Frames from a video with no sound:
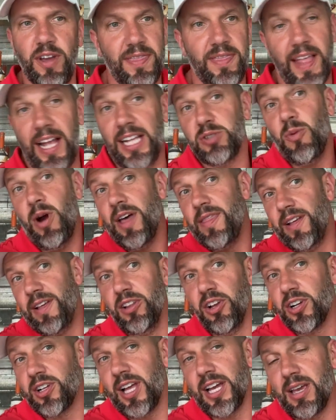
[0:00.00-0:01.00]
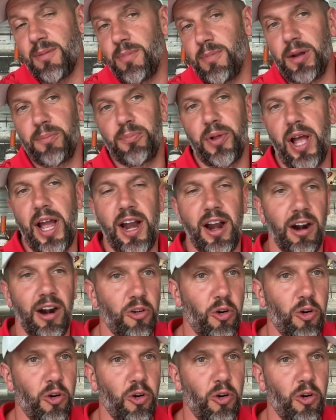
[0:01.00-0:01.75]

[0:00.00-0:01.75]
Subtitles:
and that's why they look like a big player,